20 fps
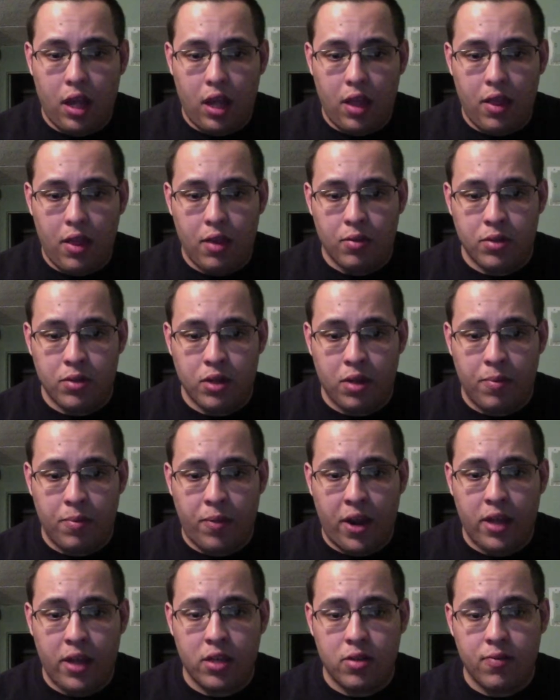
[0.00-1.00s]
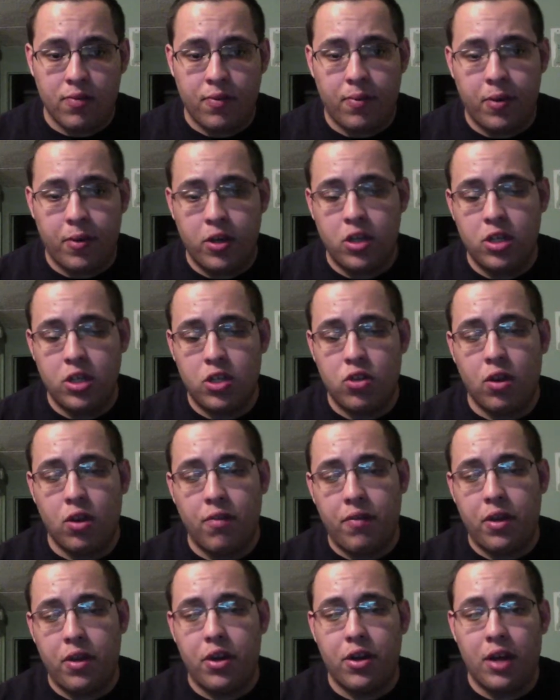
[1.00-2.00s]
there was none practical for purchase, so I
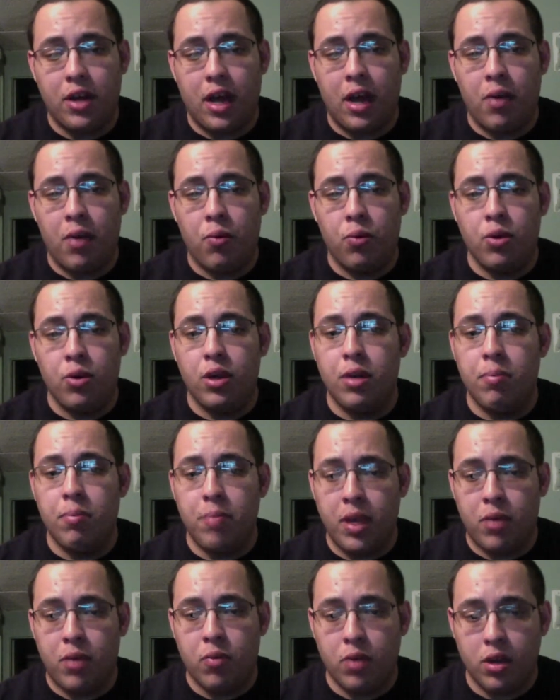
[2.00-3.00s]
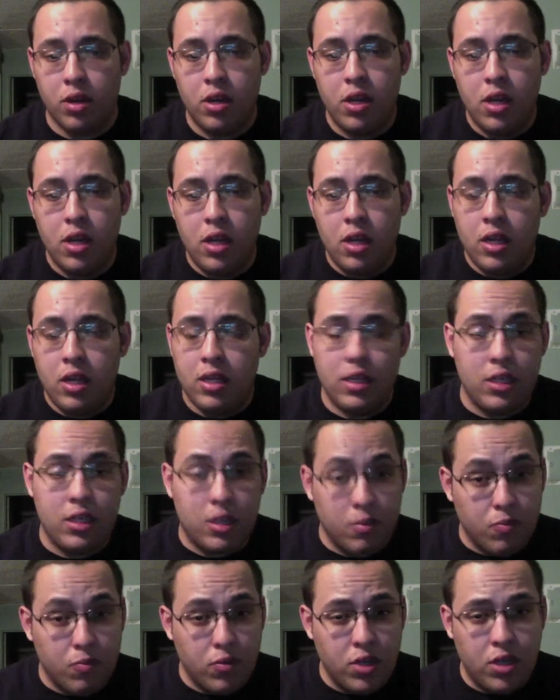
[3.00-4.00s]
figured I would make one. Did
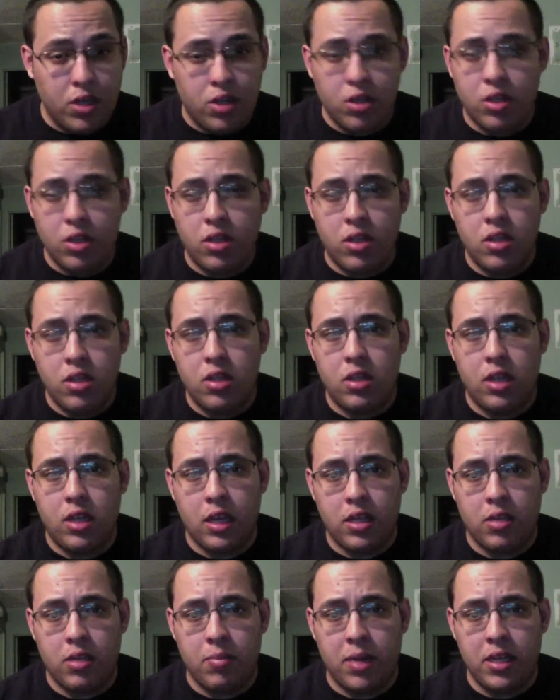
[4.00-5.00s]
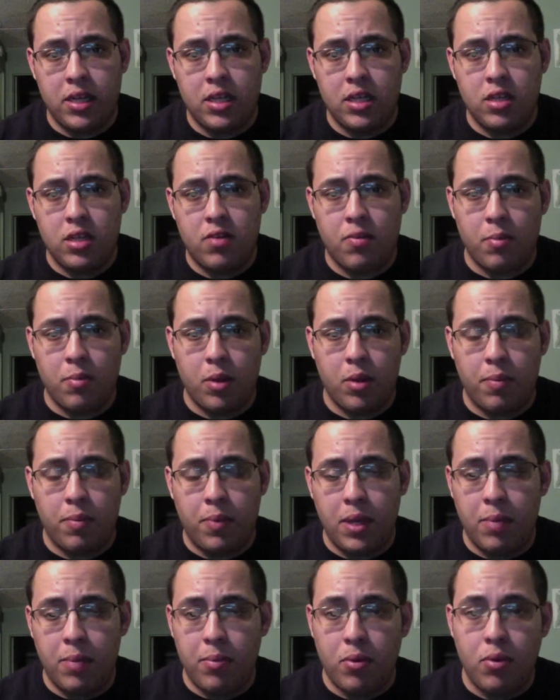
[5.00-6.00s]
some research, get some ideas from other
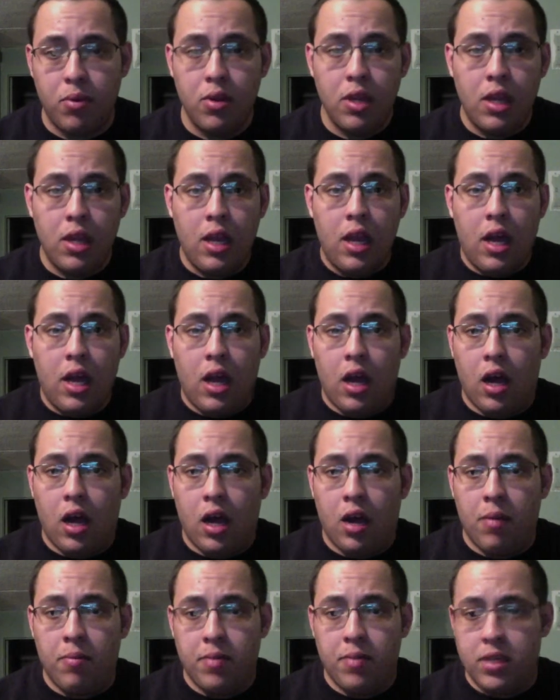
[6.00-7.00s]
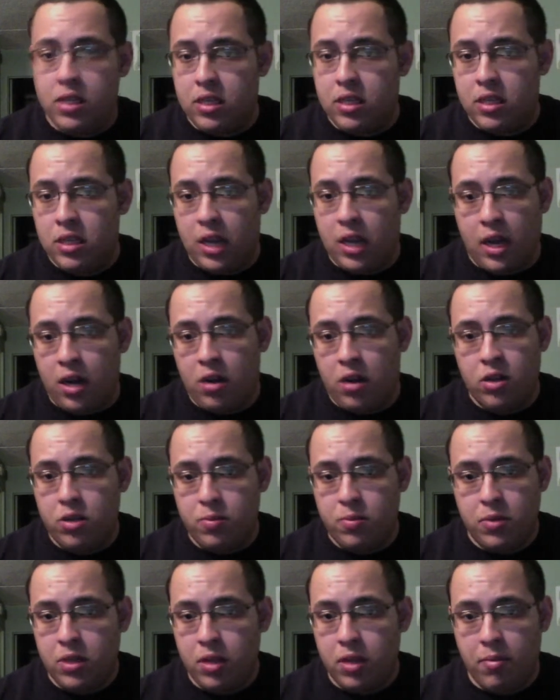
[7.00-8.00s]
people. This is not
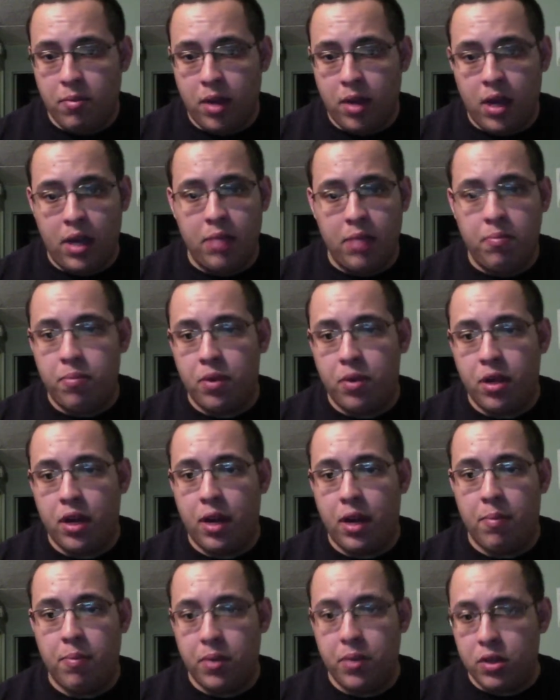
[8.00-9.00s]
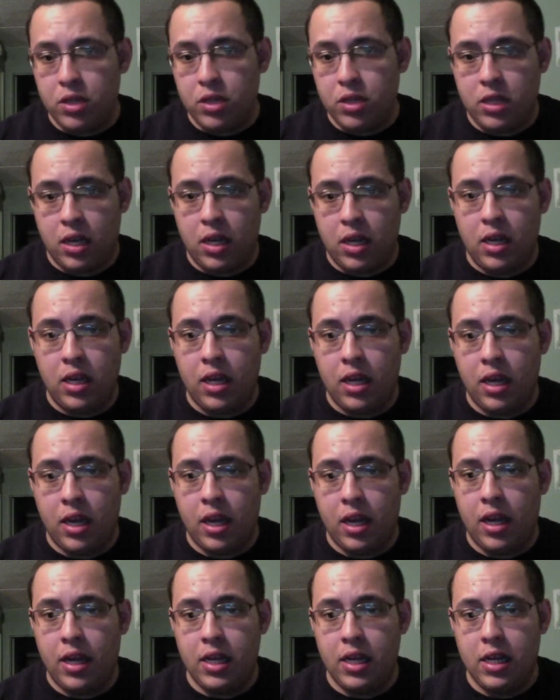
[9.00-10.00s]
100% mine, but I built on it, and
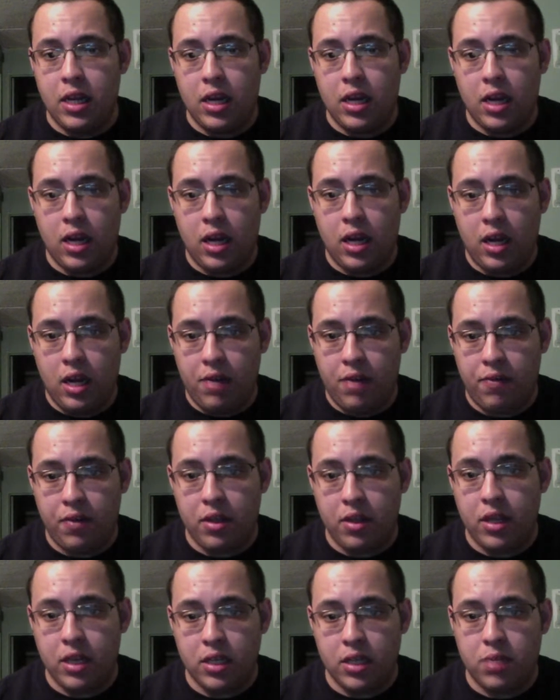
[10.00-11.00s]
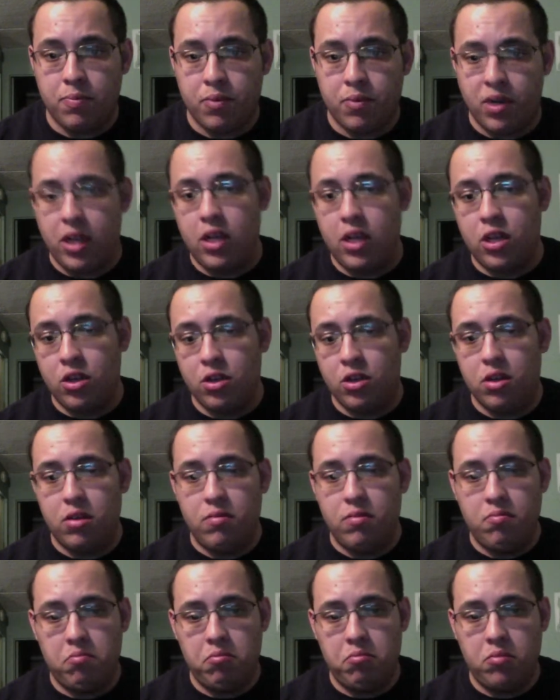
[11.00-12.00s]
I feel like it's pretty good,
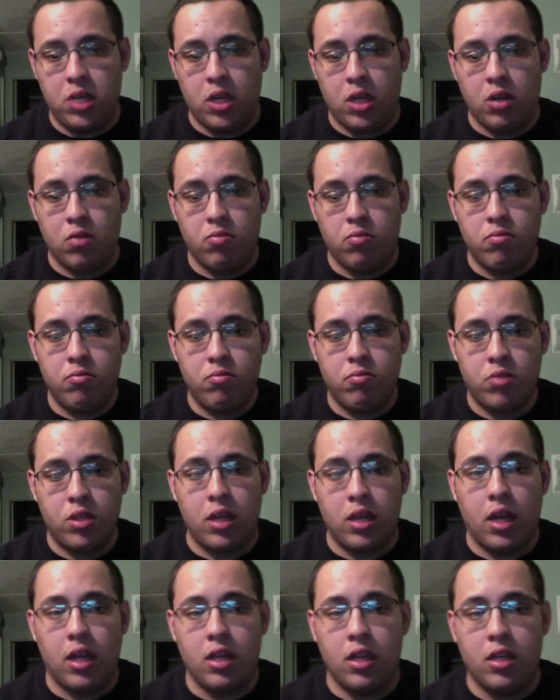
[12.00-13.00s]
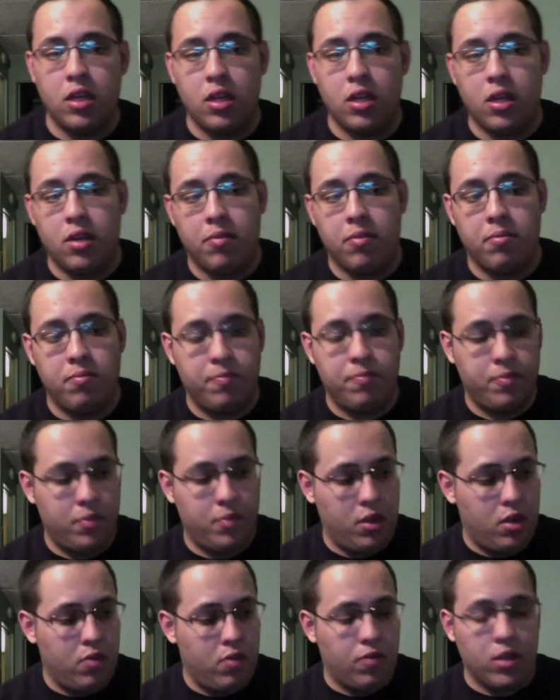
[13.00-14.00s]
solid
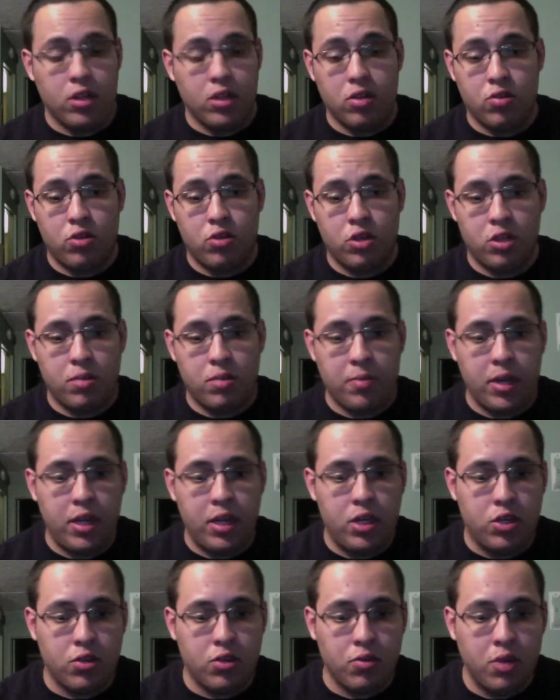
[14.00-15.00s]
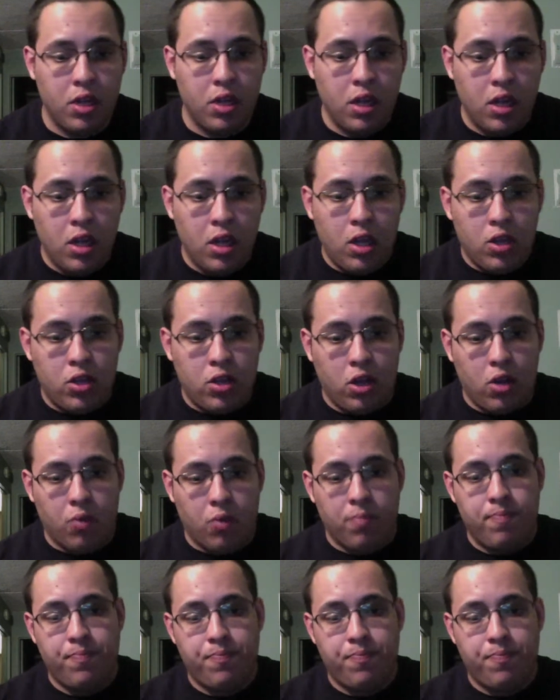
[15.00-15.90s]
resolution to my issue. So